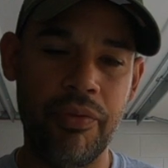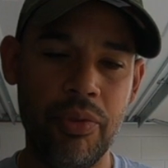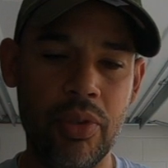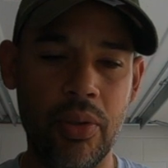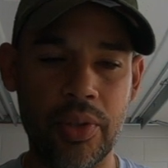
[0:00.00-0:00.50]
if
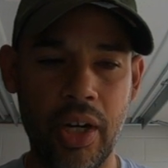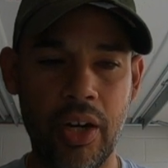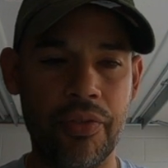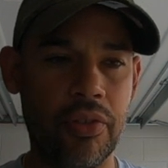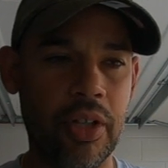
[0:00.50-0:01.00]
you go on
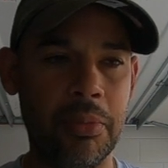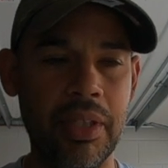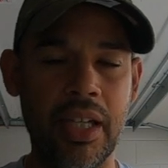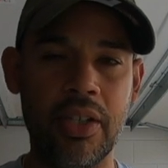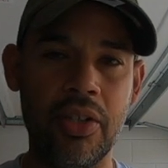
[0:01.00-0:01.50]
OfferUp,
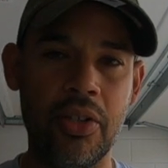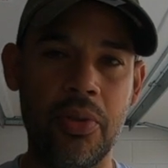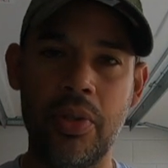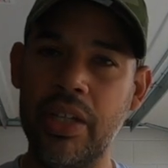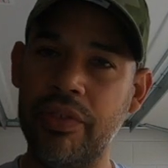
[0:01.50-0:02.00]

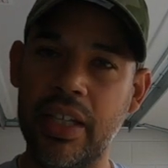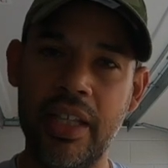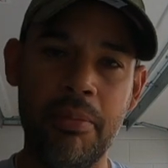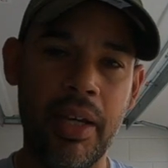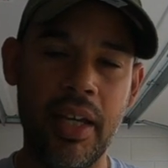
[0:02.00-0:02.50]
LetGo, even
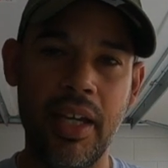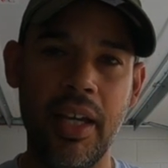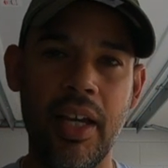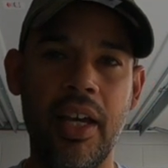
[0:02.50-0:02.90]
eBay,